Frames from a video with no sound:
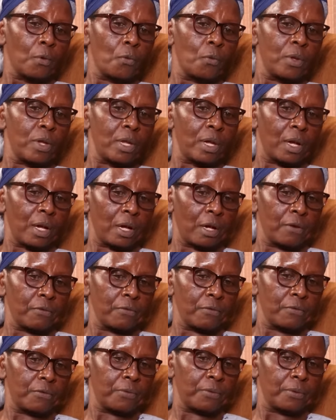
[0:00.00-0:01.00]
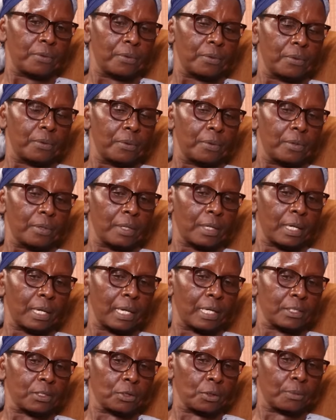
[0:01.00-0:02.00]
we have
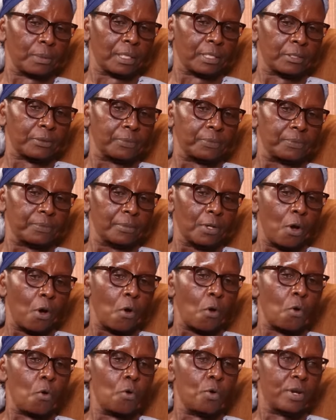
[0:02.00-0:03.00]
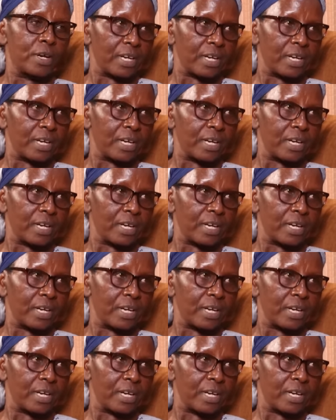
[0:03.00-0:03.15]
customers who